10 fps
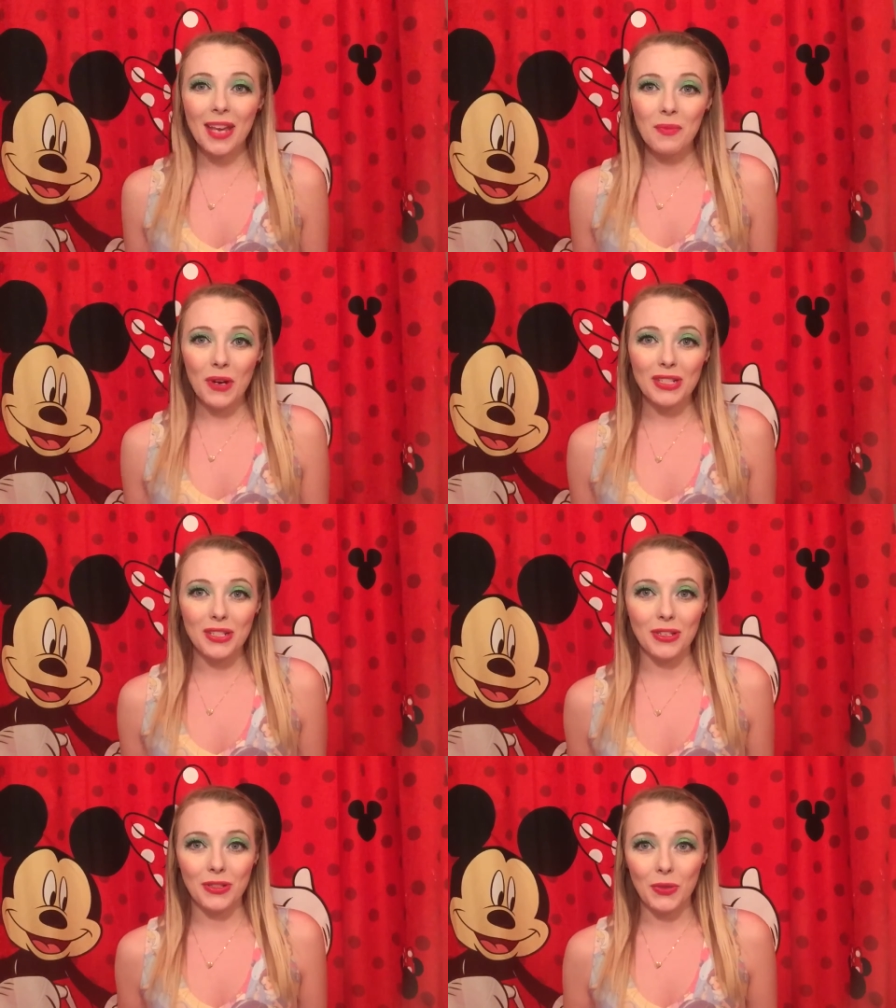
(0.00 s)
get more into
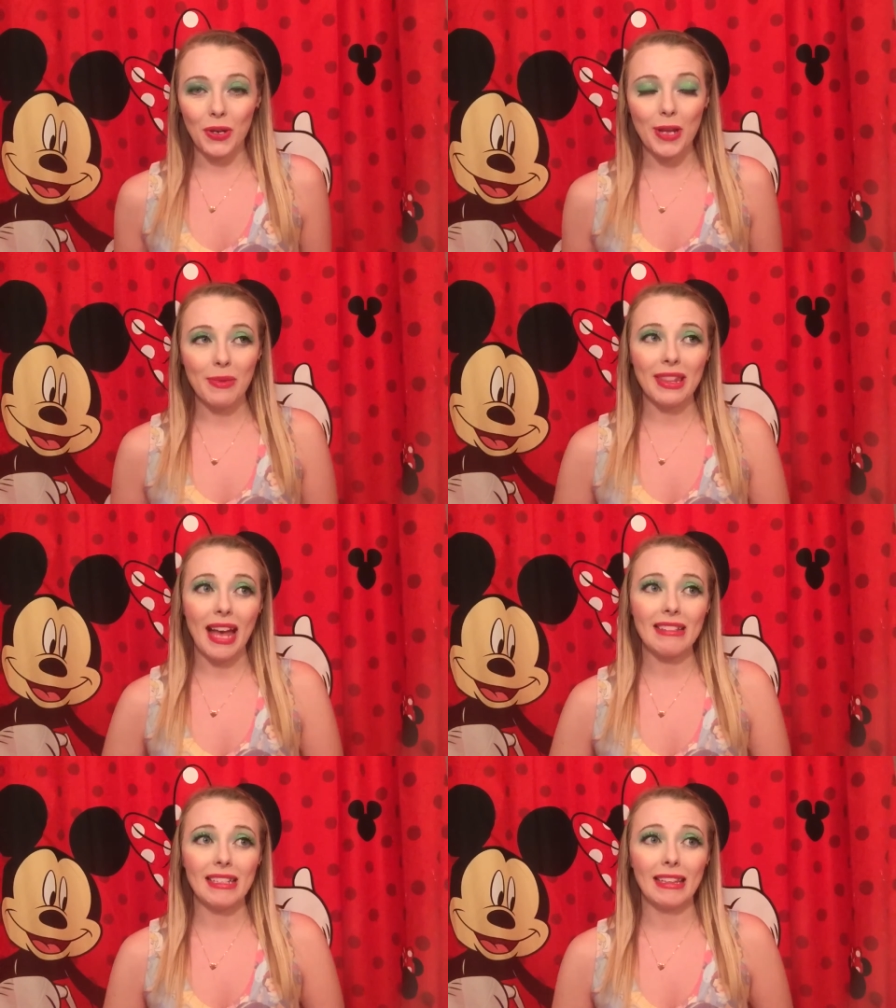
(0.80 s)
the story but
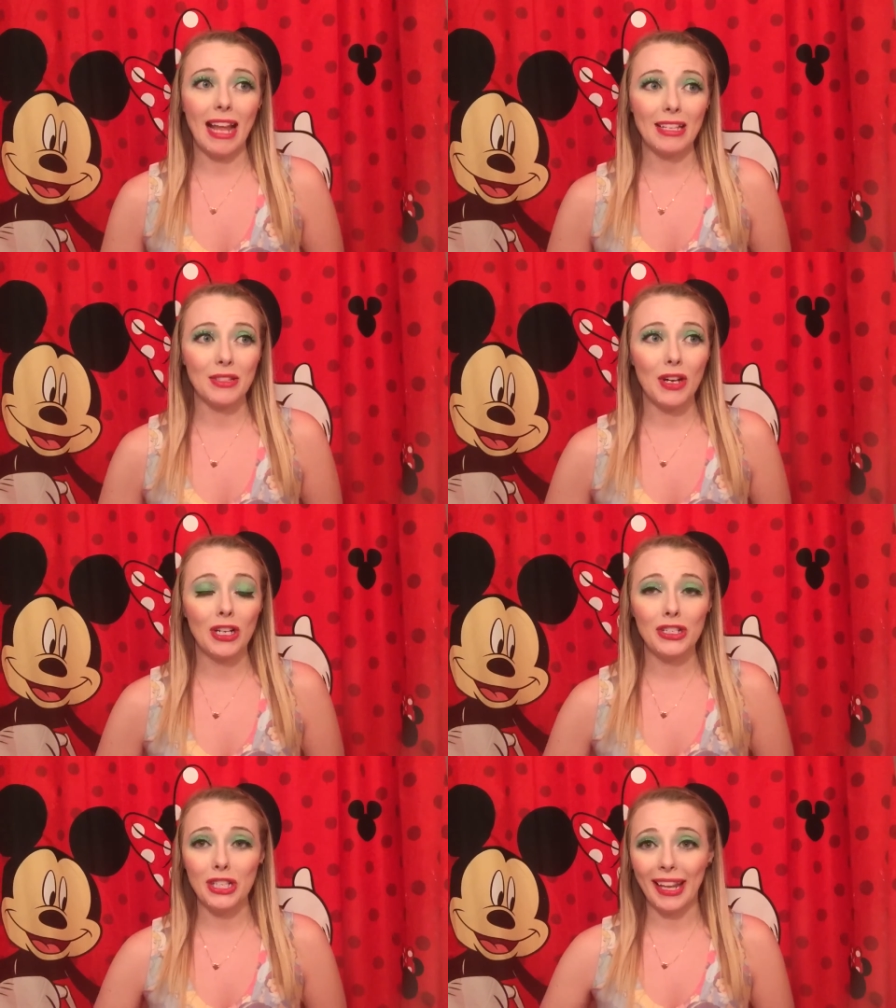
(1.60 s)
that didn't last long
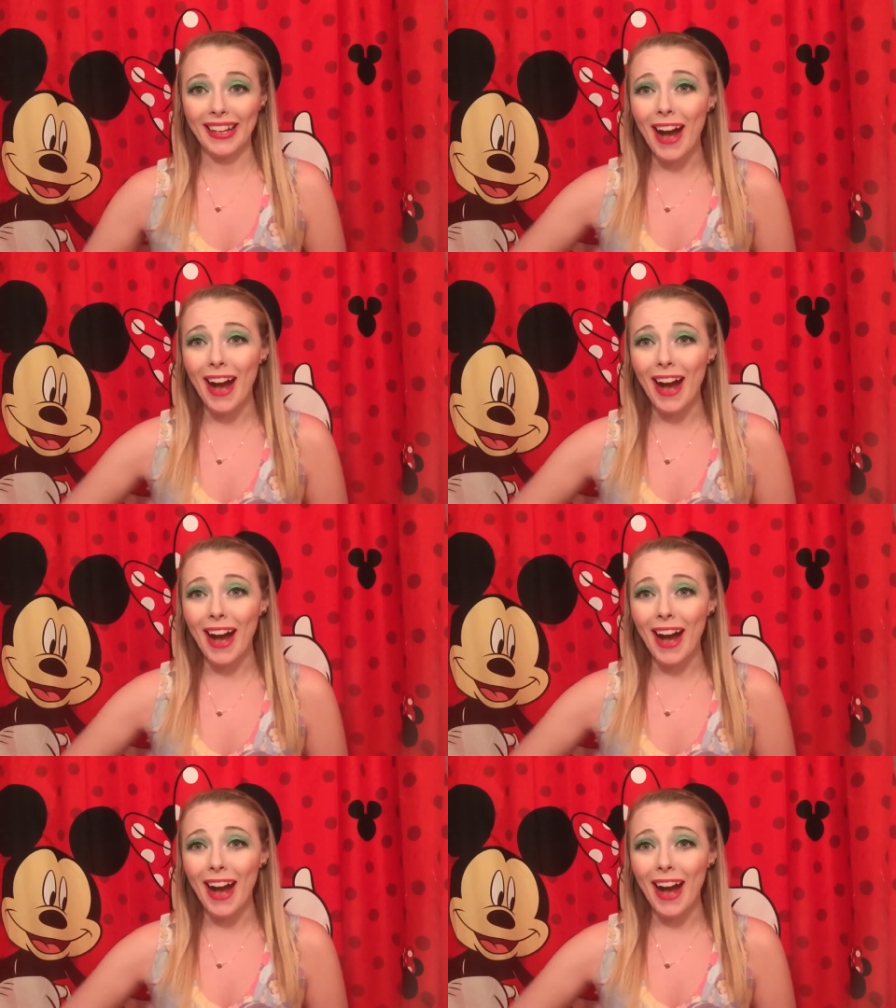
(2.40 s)
and she like